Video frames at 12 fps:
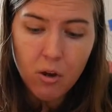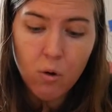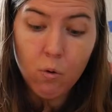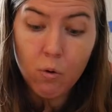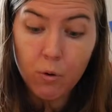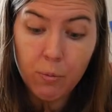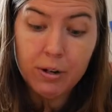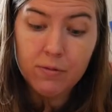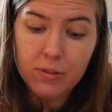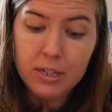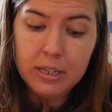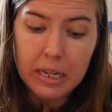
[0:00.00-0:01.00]
or one
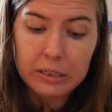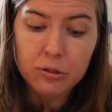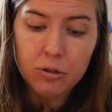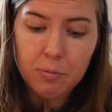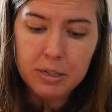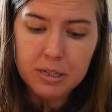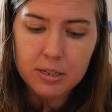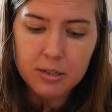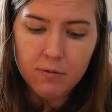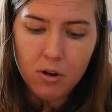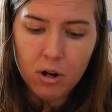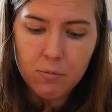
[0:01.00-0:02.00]
of these extra pieces
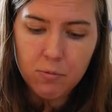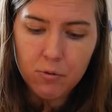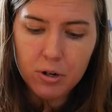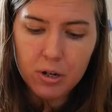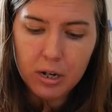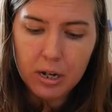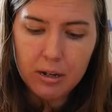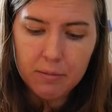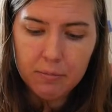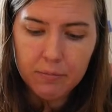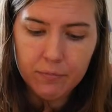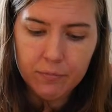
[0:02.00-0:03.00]
of cardboard.
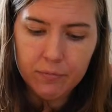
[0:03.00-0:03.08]
Um,